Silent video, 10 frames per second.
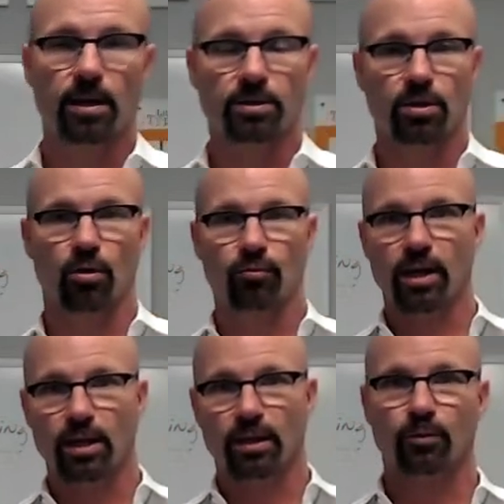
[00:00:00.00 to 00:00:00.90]
So
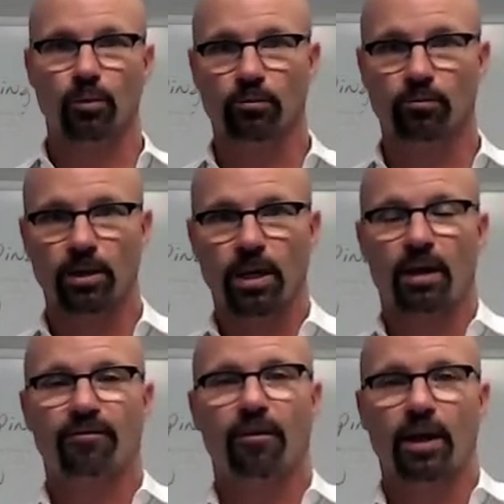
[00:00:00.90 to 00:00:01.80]
Rennie, if you would read our
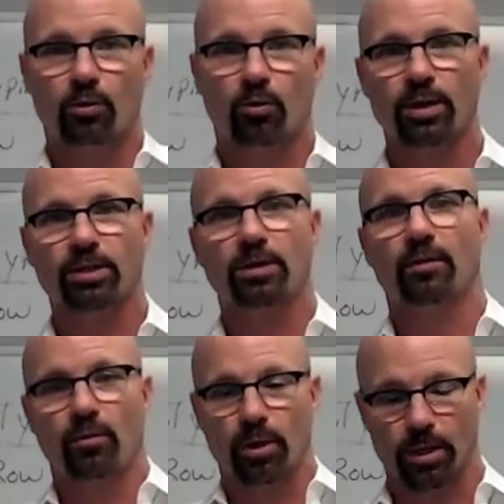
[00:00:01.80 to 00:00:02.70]
final question of
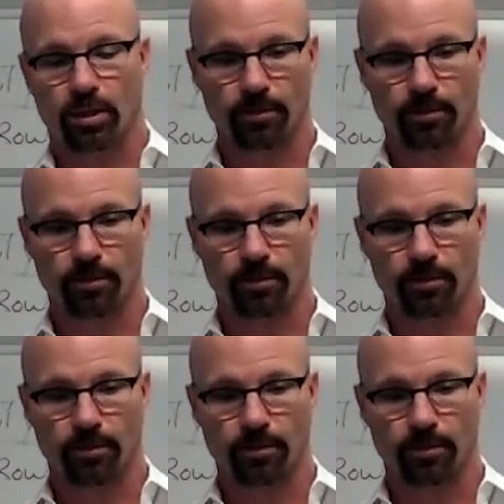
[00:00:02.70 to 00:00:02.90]
the week.